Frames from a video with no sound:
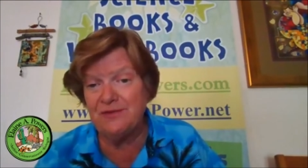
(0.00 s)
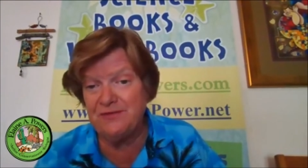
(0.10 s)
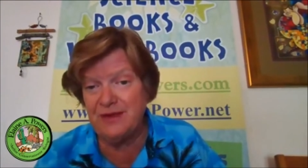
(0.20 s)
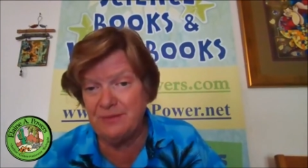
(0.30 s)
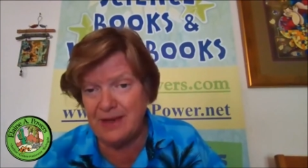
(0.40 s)

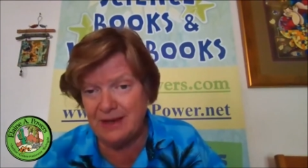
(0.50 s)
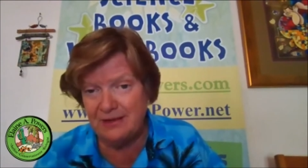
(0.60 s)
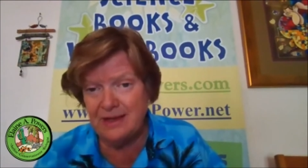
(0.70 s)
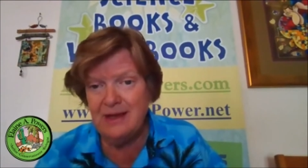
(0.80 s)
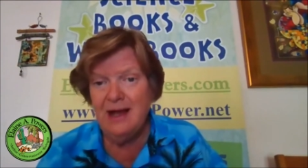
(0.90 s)
female.
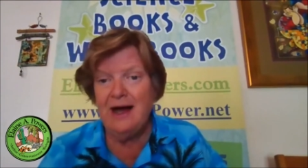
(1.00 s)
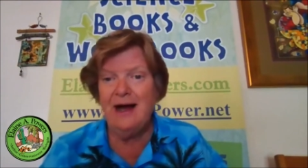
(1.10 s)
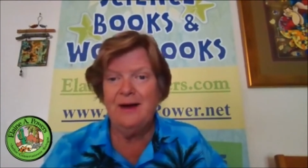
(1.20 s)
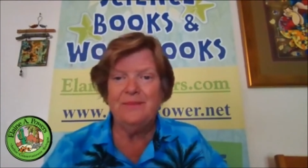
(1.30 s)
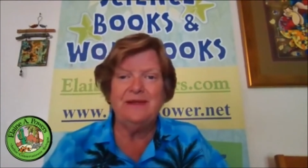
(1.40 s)

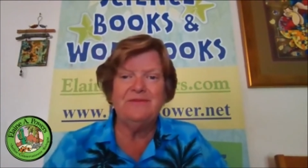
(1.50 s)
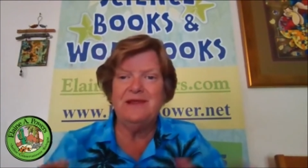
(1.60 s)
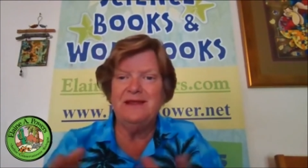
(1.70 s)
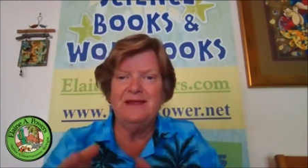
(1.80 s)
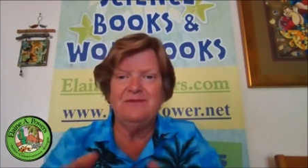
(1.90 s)
If
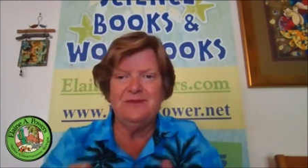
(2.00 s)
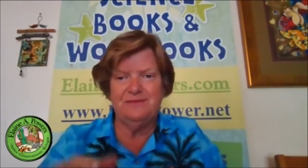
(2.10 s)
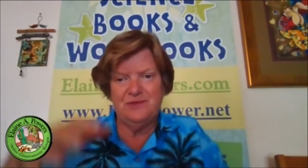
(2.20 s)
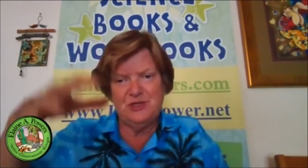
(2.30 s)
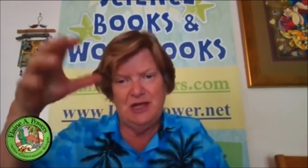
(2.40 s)

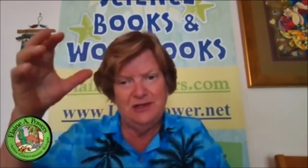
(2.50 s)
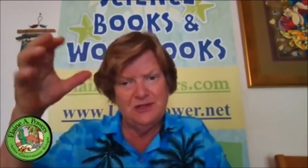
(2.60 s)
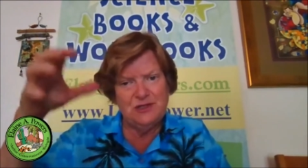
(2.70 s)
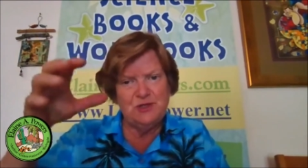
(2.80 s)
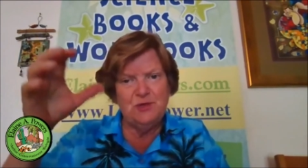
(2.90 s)
the shell
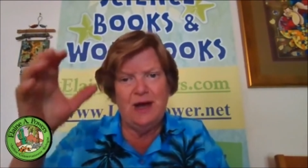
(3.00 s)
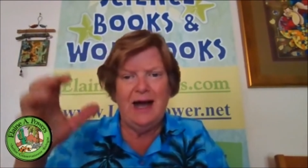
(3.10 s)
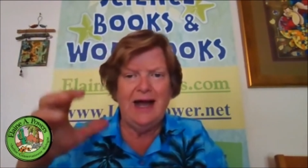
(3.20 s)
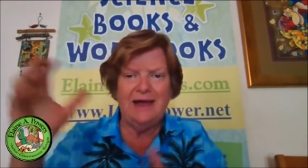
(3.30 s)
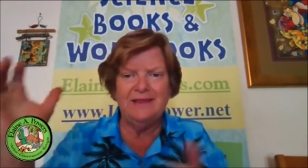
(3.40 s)
is too
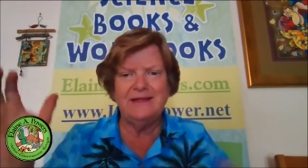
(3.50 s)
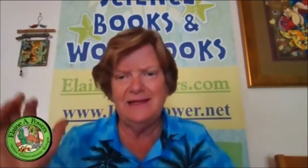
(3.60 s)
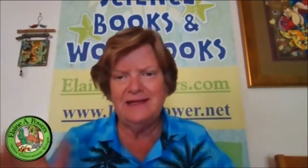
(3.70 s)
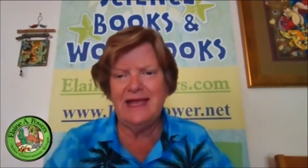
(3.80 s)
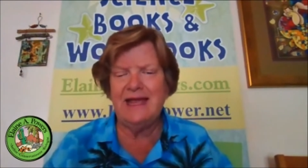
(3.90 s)
high, then
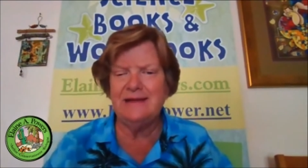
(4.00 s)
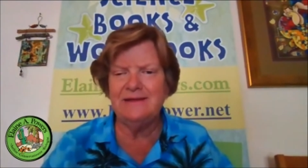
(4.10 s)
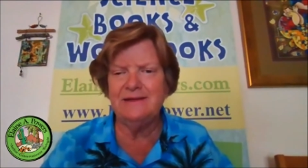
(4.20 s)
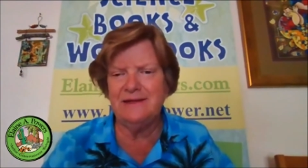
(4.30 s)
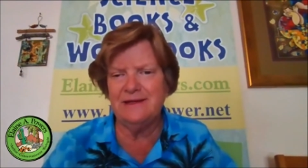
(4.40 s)
he can't
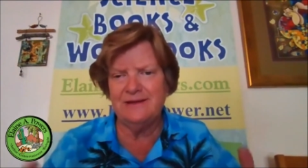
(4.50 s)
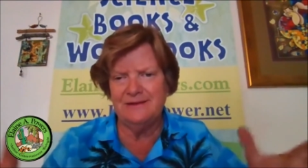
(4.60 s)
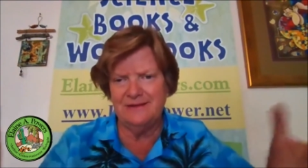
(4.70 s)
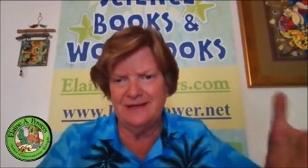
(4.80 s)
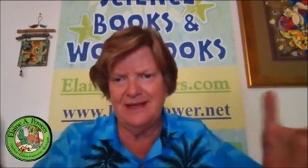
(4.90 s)

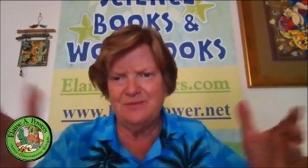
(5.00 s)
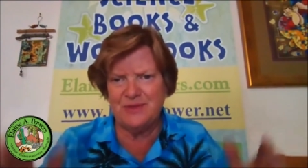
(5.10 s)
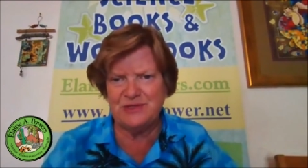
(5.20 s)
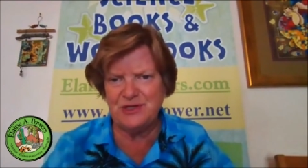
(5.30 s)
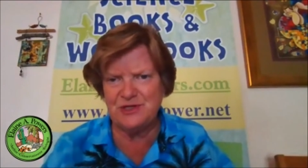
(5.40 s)
get in
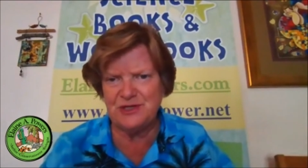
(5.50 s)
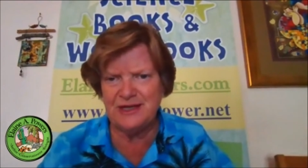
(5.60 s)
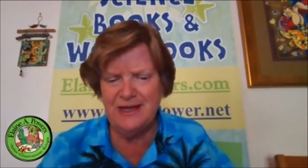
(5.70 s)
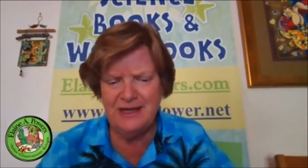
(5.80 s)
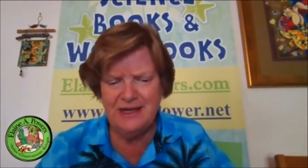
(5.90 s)

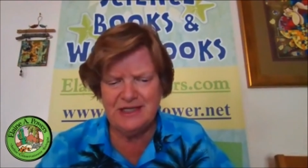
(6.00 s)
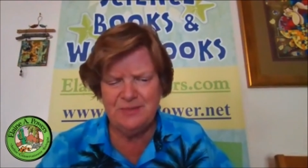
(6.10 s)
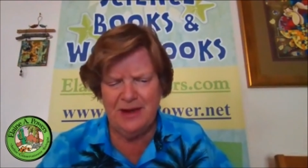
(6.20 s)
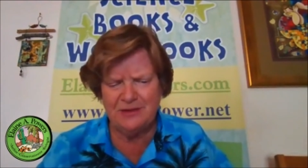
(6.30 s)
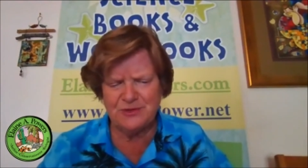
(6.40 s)
position to
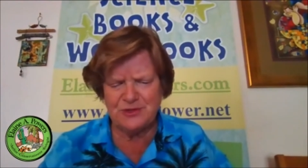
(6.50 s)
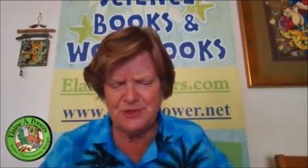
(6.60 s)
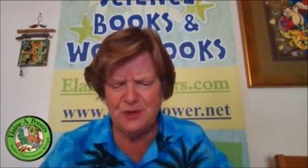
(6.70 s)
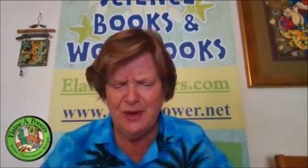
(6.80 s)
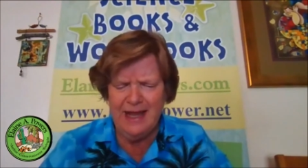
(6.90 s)
mount her.
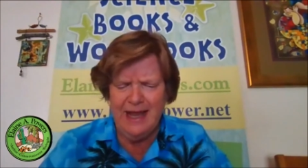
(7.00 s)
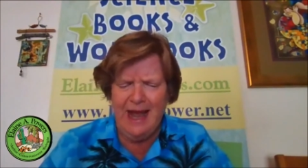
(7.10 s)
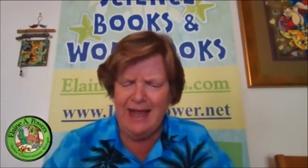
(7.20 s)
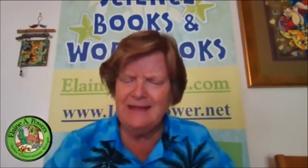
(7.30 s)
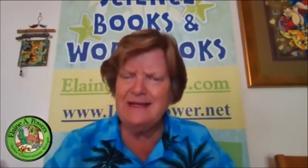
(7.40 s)
So
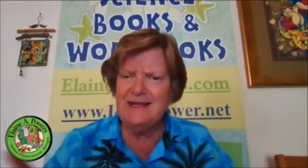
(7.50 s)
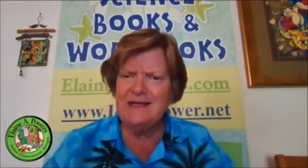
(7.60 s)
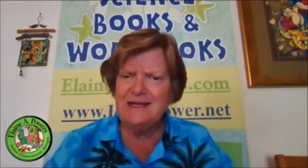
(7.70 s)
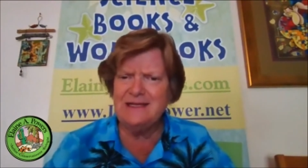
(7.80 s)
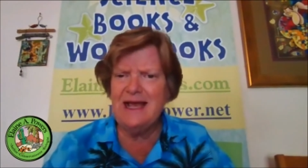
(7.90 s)
it
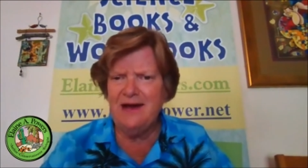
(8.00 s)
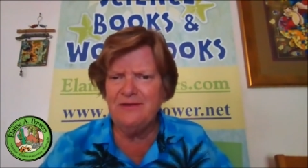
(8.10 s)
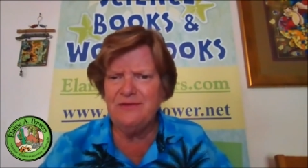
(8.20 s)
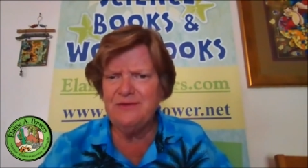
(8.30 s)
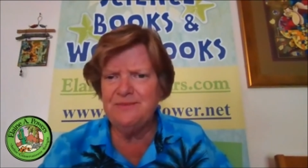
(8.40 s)
does
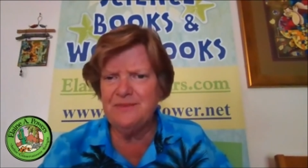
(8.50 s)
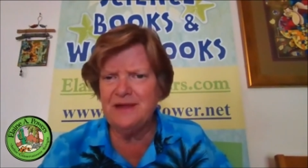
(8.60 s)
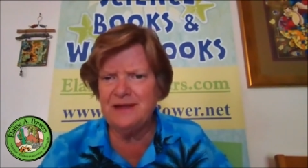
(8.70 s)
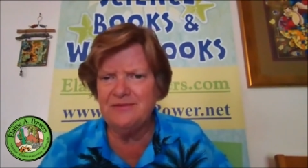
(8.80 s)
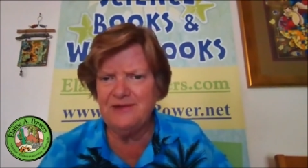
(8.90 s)
have
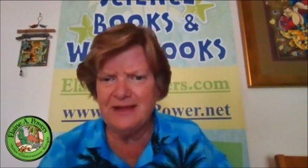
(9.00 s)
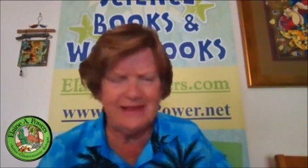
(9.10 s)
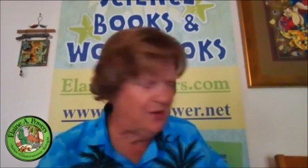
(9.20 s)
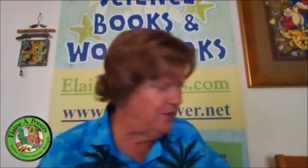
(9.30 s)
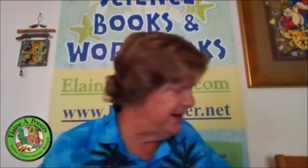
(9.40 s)
an effect
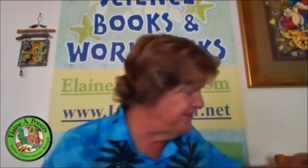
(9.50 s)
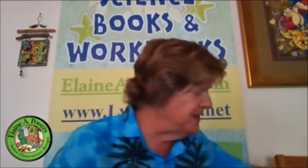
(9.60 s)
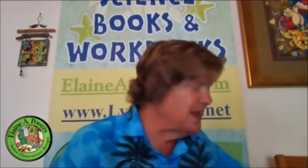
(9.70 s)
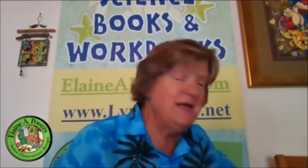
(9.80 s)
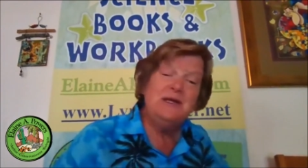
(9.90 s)
that way.
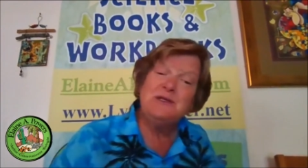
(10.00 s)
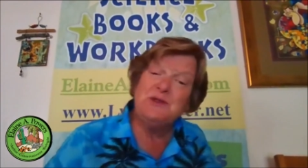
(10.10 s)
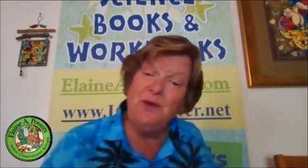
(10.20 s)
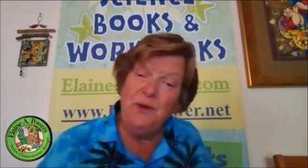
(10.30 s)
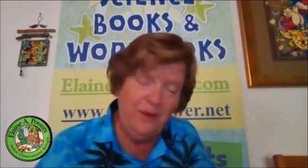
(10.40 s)

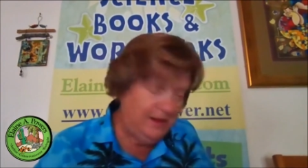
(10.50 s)
So